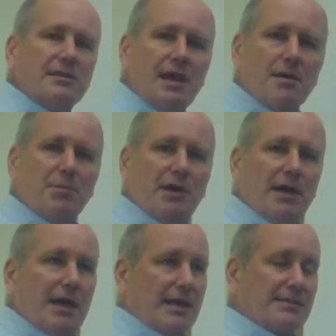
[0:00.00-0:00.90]
tape,
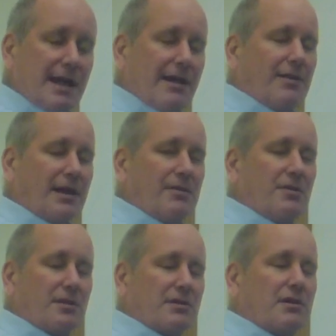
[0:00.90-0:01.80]
it's not likely
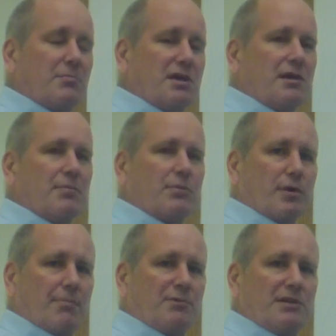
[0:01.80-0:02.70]
that it's going to be
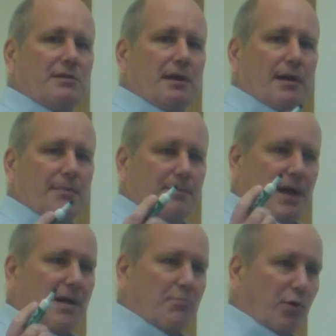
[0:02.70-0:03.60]
corrupted
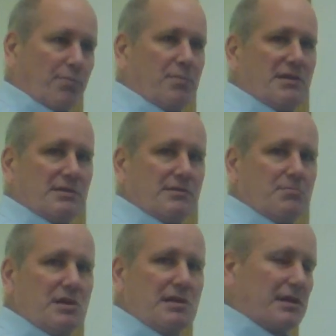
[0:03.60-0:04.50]
on both pieces
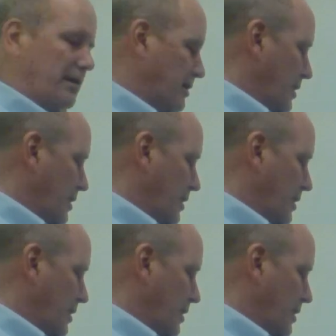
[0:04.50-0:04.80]
of media.